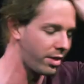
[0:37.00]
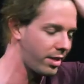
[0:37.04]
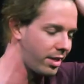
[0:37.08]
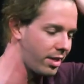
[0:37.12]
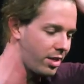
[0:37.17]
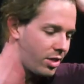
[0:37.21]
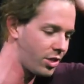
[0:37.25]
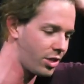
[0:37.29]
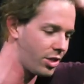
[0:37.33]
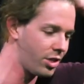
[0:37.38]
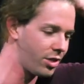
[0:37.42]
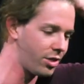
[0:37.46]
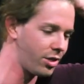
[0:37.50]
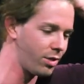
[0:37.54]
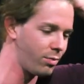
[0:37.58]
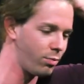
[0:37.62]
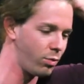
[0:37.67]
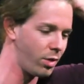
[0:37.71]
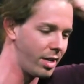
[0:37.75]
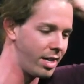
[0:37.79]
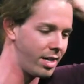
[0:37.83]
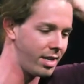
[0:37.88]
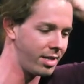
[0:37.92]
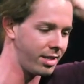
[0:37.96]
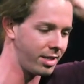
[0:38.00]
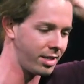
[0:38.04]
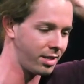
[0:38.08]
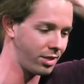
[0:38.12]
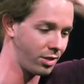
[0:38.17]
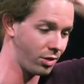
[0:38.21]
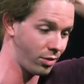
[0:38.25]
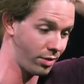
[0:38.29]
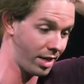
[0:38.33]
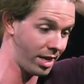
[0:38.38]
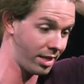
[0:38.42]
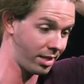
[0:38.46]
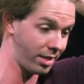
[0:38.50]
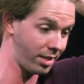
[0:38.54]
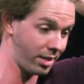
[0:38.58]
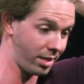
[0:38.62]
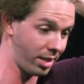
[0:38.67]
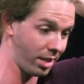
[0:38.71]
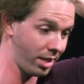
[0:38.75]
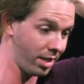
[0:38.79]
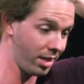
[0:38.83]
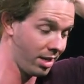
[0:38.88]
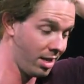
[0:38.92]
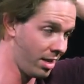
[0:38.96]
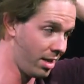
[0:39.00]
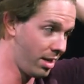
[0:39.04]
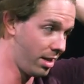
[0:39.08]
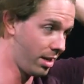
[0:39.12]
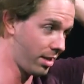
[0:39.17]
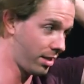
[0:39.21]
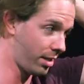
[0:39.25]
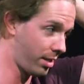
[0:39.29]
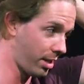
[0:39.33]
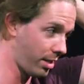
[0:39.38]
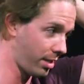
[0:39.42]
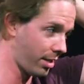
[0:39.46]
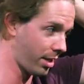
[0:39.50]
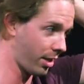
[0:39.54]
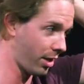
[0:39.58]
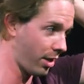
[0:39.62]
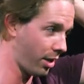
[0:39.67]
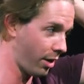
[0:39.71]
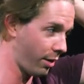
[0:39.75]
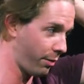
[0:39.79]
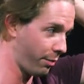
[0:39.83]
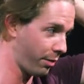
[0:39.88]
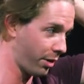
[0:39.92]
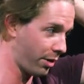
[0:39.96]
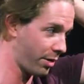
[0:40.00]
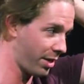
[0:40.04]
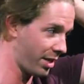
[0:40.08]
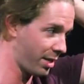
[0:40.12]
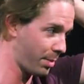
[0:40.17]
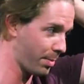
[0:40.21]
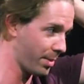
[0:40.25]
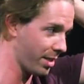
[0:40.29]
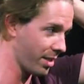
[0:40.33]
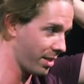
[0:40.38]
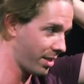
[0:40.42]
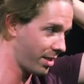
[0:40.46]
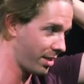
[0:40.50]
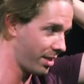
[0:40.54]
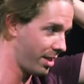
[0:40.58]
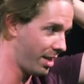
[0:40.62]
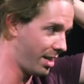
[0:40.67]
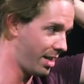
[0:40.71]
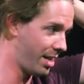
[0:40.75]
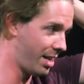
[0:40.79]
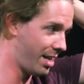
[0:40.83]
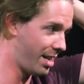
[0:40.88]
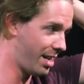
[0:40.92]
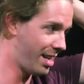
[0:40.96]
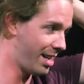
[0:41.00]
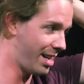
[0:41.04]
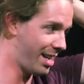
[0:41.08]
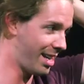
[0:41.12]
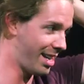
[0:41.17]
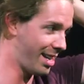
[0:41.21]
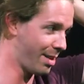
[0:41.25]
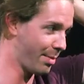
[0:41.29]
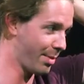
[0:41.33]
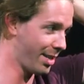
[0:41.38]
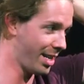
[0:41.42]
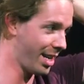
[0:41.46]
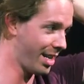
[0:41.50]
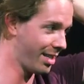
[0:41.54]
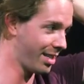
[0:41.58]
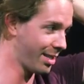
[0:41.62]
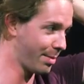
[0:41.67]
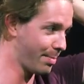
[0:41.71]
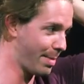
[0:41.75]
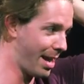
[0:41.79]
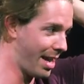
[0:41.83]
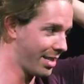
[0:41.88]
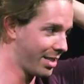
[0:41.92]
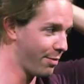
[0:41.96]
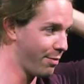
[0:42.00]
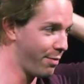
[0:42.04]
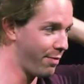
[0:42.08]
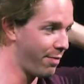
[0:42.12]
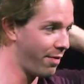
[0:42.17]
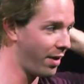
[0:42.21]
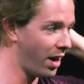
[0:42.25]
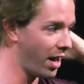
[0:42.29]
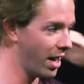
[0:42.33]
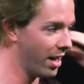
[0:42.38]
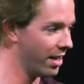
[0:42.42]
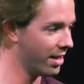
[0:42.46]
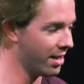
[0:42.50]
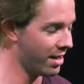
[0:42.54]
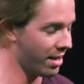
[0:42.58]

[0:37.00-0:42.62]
her that she should wear this dress that her sister got her for Christmas, and we had this massive fight.